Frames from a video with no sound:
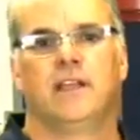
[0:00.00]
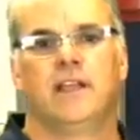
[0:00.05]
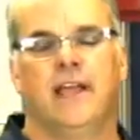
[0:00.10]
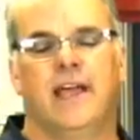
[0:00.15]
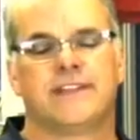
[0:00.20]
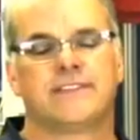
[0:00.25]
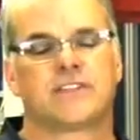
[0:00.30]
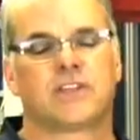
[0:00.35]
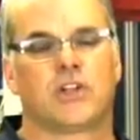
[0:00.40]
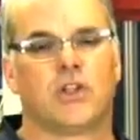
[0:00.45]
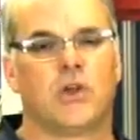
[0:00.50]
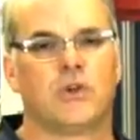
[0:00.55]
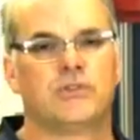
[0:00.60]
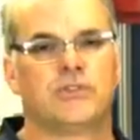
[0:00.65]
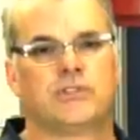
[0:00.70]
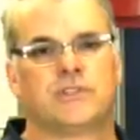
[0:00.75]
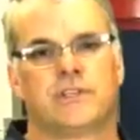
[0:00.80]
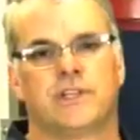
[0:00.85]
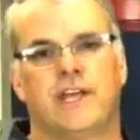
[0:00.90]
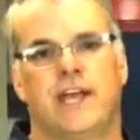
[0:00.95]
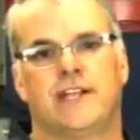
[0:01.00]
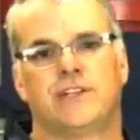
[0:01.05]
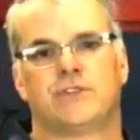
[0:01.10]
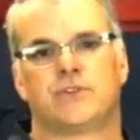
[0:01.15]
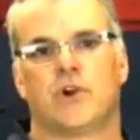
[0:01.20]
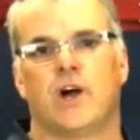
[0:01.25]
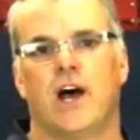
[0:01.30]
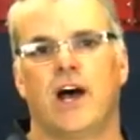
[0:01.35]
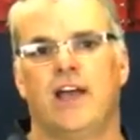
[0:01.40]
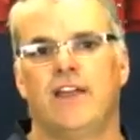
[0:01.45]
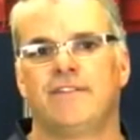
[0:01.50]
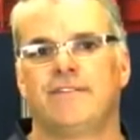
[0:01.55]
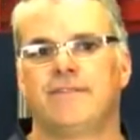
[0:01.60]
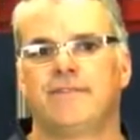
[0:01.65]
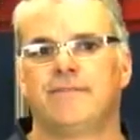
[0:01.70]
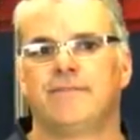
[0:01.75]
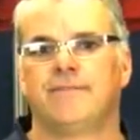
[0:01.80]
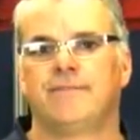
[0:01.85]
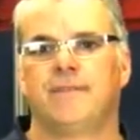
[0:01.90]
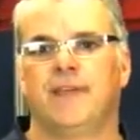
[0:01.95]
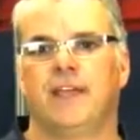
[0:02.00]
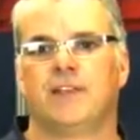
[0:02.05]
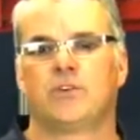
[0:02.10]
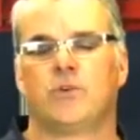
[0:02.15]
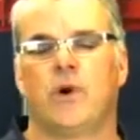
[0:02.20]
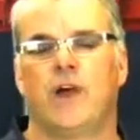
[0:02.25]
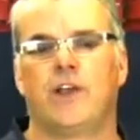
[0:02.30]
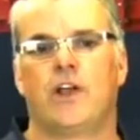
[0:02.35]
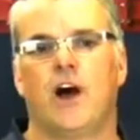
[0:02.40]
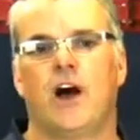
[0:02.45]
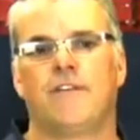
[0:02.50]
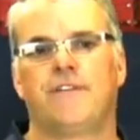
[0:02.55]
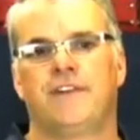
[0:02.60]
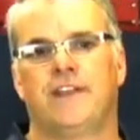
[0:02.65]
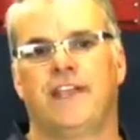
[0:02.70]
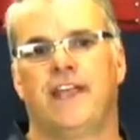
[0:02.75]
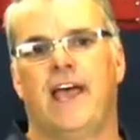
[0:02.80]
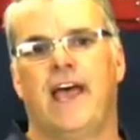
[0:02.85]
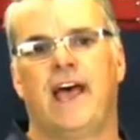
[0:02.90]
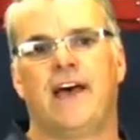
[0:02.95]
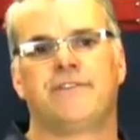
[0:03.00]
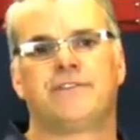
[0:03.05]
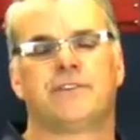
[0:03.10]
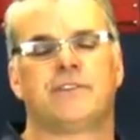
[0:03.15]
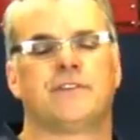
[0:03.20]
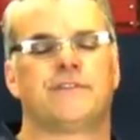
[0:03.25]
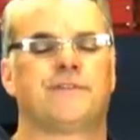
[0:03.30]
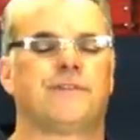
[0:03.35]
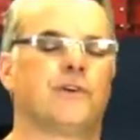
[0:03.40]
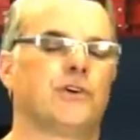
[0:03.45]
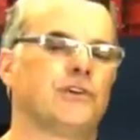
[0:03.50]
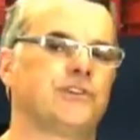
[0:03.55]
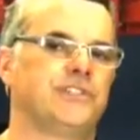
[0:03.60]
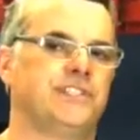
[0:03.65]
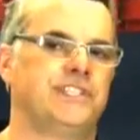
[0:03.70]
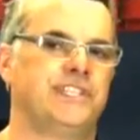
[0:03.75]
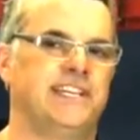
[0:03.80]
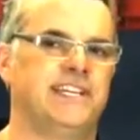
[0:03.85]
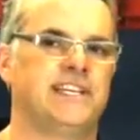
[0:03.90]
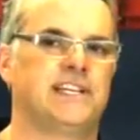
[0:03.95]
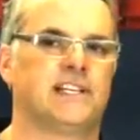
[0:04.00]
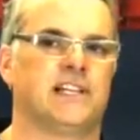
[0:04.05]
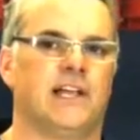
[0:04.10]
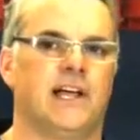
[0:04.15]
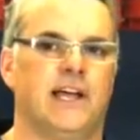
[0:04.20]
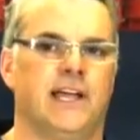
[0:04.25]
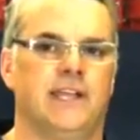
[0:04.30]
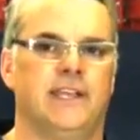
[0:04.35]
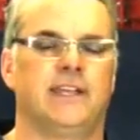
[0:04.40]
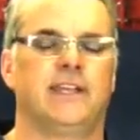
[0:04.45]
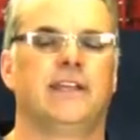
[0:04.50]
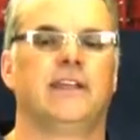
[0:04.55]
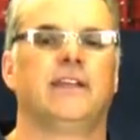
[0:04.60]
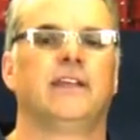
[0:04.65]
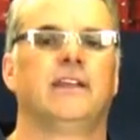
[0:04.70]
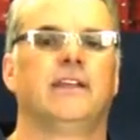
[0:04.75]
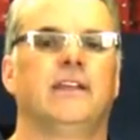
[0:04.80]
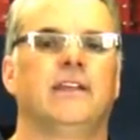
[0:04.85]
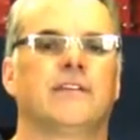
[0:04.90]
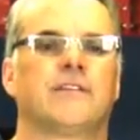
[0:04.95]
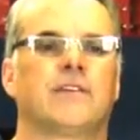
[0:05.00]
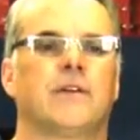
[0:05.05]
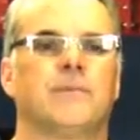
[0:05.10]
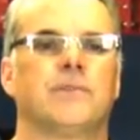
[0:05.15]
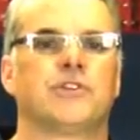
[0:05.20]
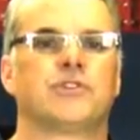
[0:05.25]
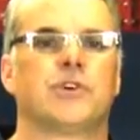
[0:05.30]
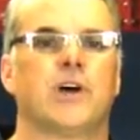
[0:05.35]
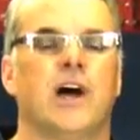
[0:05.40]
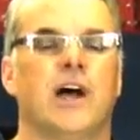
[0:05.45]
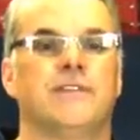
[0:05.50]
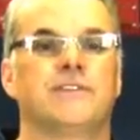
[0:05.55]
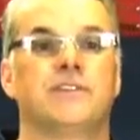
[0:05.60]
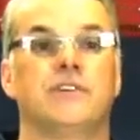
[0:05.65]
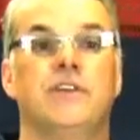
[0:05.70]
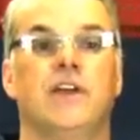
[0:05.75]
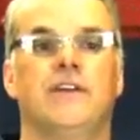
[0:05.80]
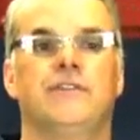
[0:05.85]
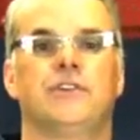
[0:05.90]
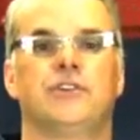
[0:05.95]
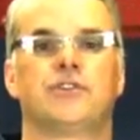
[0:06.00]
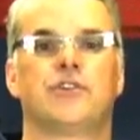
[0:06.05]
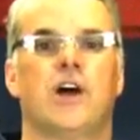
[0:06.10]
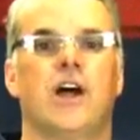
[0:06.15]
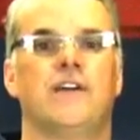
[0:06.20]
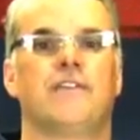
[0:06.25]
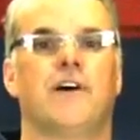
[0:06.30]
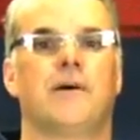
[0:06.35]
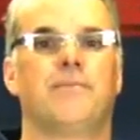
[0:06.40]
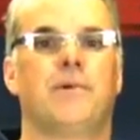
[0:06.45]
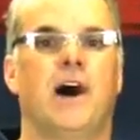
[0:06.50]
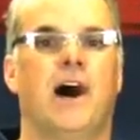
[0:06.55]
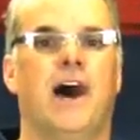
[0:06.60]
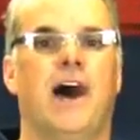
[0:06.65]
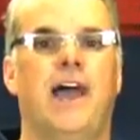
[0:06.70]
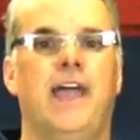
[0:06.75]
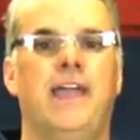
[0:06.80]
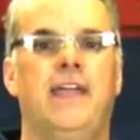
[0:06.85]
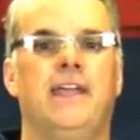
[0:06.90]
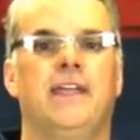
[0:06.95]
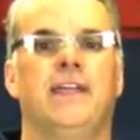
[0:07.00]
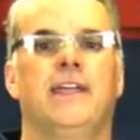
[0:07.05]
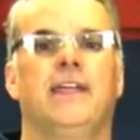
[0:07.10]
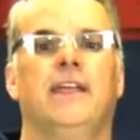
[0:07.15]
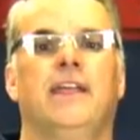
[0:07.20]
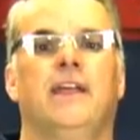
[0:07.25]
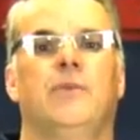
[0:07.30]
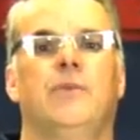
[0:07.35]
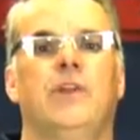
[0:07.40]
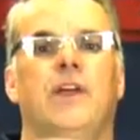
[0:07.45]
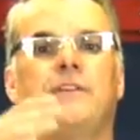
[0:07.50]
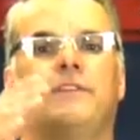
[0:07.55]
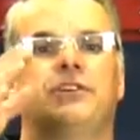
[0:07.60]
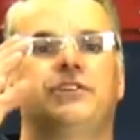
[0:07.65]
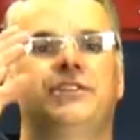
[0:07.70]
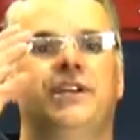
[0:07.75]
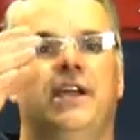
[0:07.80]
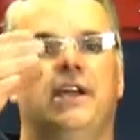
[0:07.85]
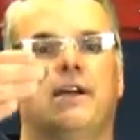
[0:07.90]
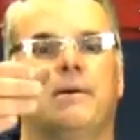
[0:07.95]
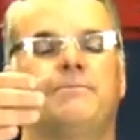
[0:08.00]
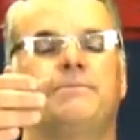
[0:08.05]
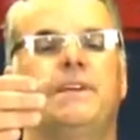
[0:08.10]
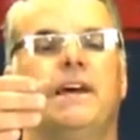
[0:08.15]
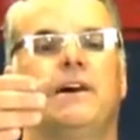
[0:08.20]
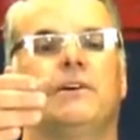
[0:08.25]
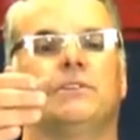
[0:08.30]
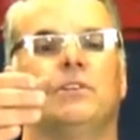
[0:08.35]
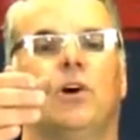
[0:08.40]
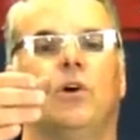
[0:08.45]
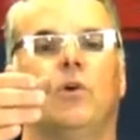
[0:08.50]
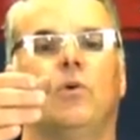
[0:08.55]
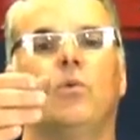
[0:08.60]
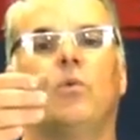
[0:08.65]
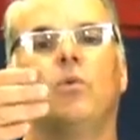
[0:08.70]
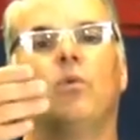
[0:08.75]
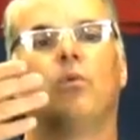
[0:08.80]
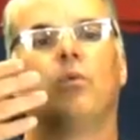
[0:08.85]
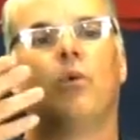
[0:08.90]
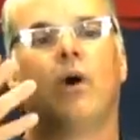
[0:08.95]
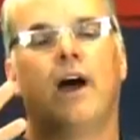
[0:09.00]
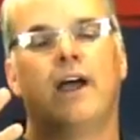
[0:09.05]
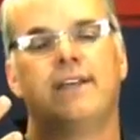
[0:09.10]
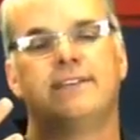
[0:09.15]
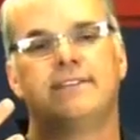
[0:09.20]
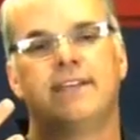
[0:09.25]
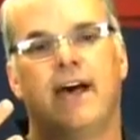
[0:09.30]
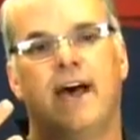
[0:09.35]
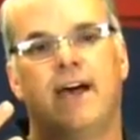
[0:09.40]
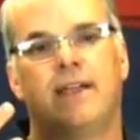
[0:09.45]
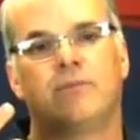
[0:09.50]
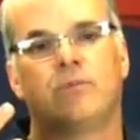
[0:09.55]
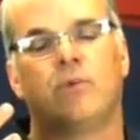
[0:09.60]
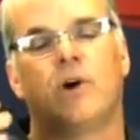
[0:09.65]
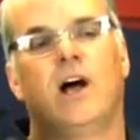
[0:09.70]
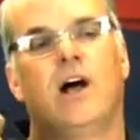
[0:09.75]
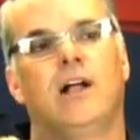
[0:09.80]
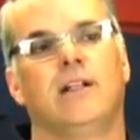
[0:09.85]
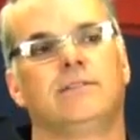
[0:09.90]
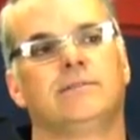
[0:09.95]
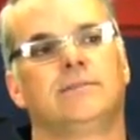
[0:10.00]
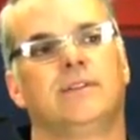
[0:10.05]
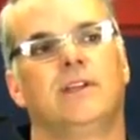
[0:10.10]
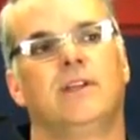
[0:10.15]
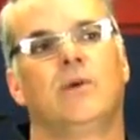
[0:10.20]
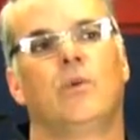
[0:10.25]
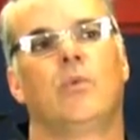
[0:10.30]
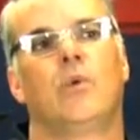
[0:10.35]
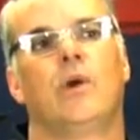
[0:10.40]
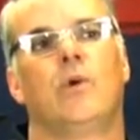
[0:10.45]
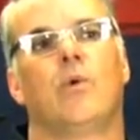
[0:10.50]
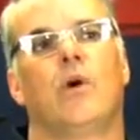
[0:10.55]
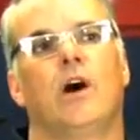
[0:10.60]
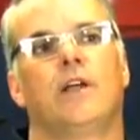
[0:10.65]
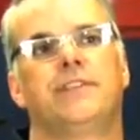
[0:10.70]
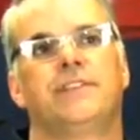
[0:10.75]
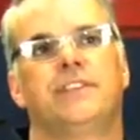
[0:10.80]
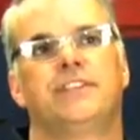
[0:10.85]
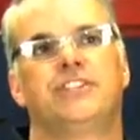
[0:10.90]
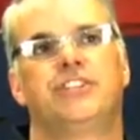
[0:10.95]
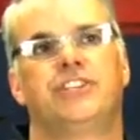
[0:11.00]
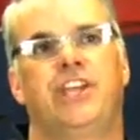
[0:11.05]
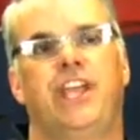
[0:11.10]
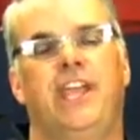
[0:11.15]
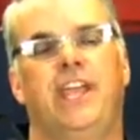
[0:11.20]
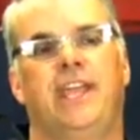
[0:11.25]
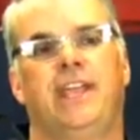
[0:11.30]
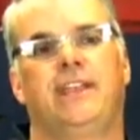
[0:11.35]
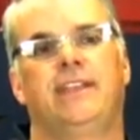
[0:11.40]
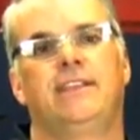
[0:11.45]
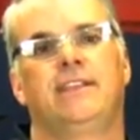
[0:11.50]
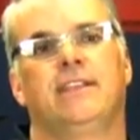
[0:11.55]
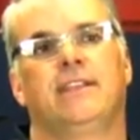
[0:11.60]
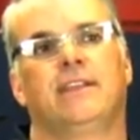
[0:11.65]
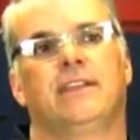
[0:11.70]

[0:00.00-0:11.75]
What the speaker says: as close to that drive, and quite often after the first decline from the drive. So you have your drive up high, and we have your take-up down low. Why is that? Well, we want the chain